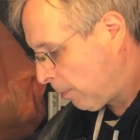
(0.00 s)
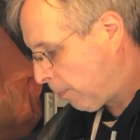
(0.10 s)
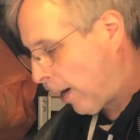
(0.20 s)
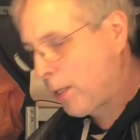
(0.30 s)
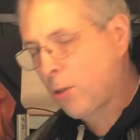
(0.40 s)

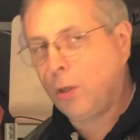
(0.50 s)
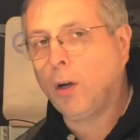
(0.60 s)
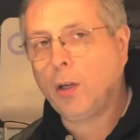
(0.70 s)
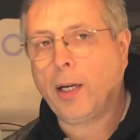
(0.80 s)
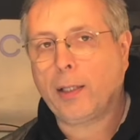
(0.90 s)
Bikes do
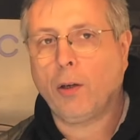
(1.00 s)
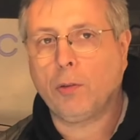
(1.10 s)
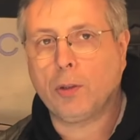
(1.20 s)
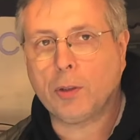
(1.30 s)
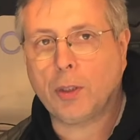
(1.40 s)
not like
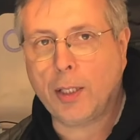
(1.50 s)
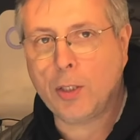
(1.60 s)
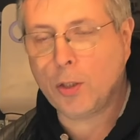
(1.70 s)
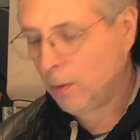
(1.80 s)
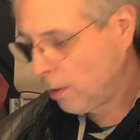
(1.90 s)

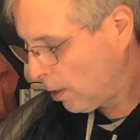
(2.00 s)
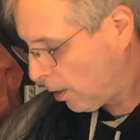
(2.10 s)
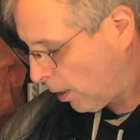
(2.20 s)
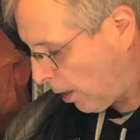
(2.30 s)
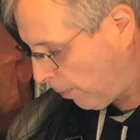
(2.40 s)
condensation,
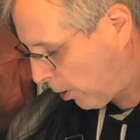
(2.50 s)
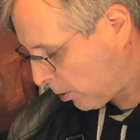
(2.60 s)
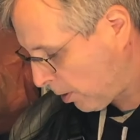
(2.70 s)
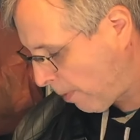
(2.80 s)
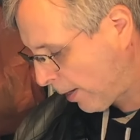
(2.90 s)
and because
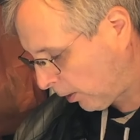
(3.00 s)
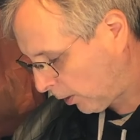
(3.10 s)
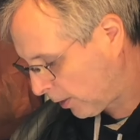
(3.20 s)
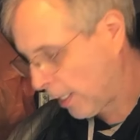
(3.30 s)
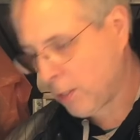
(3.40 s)
they're metal
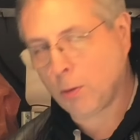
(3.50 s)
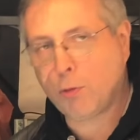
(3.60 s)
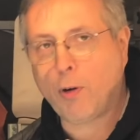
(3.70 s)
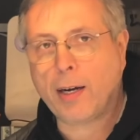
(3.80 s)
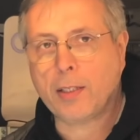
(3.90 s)
they tend to
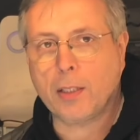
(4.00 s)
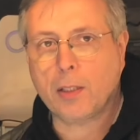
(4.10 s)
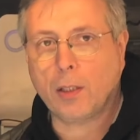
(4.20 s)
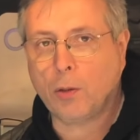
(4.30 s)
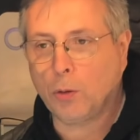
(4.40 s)
attract it.
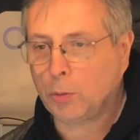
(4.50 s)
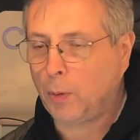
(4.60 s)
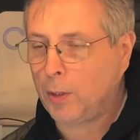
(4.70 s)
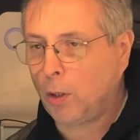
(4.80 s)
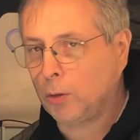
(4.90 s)
And of course
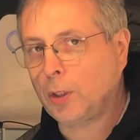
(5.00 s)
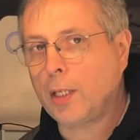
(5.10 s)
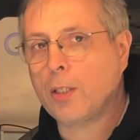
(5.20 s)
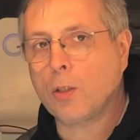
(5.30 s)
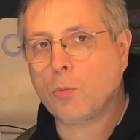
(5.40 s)
when there's
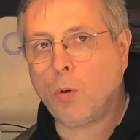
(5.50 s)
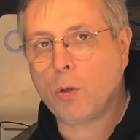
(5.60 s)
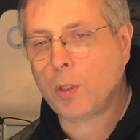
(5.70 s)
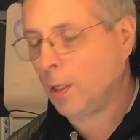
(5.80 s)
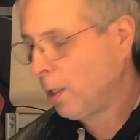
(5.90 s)
condensation there's
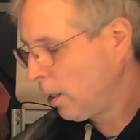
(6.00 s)
water,